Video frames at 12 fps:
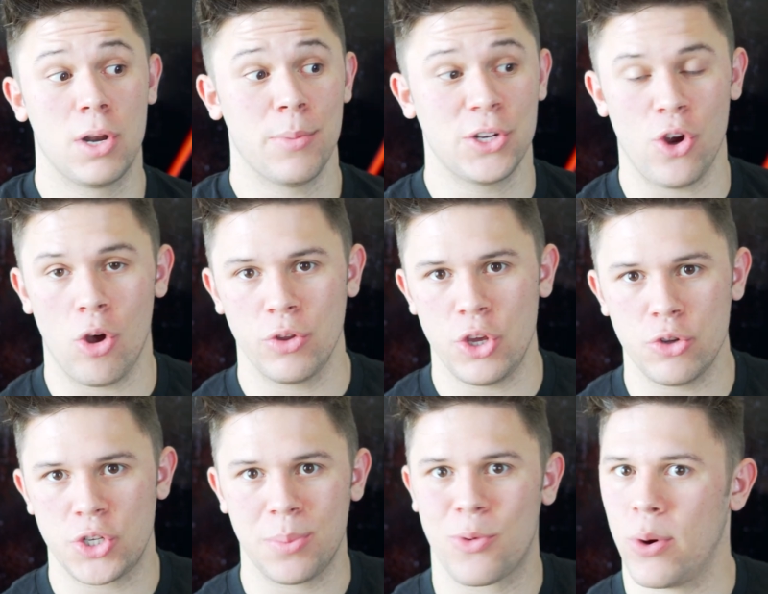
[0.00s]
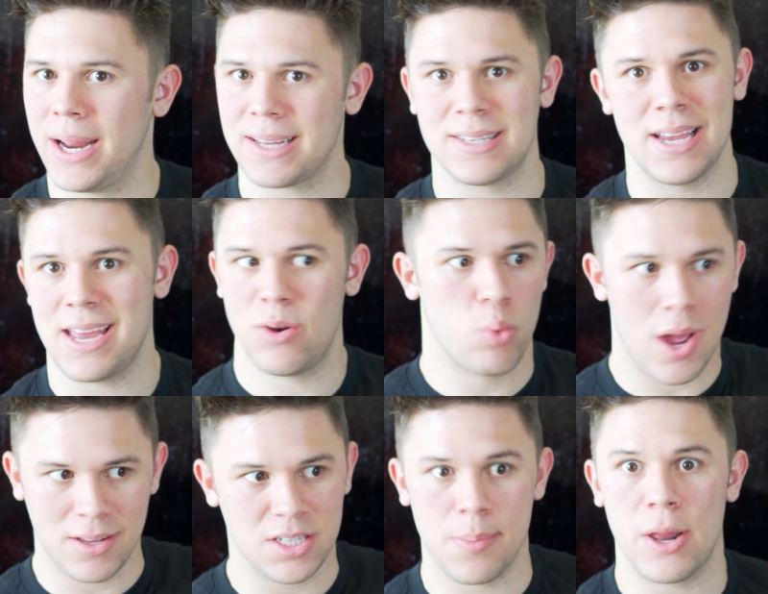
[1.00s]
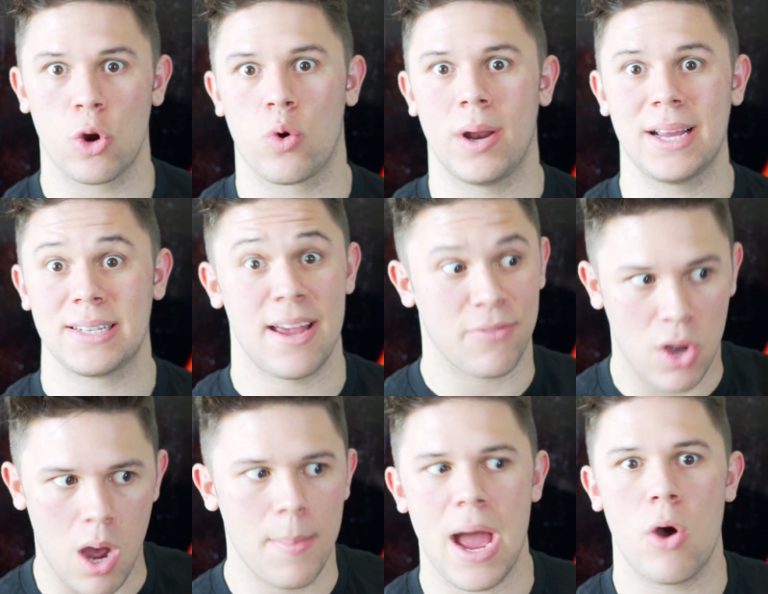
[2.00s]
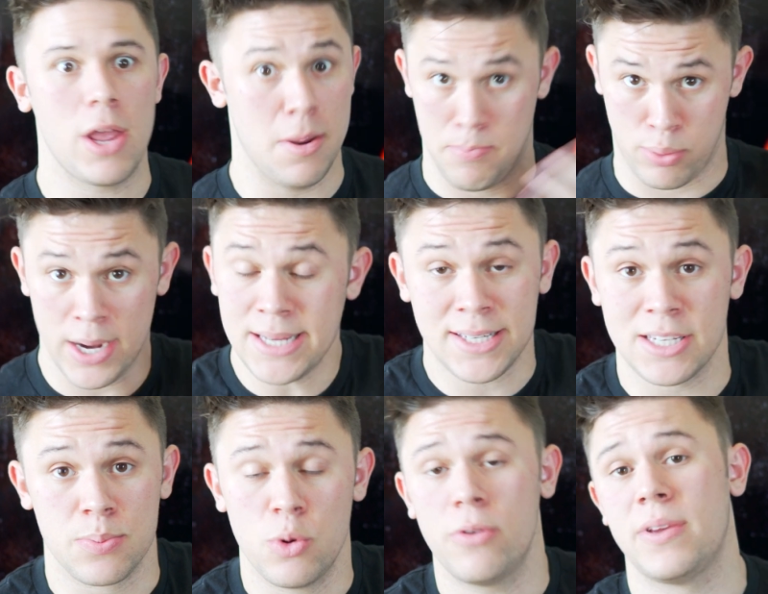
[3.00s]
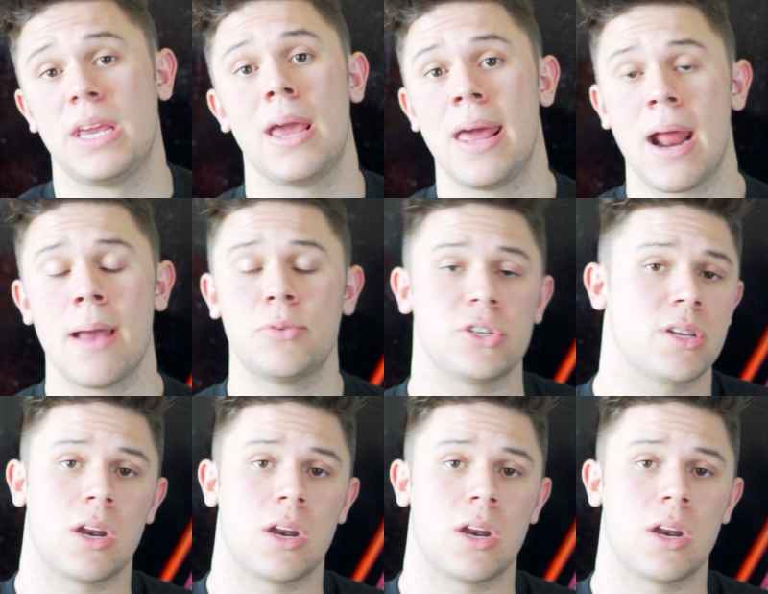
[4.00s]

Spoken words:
Pretty much all YouTube critics and Rotten Tomato critics have come out and praised this movie, and I'm just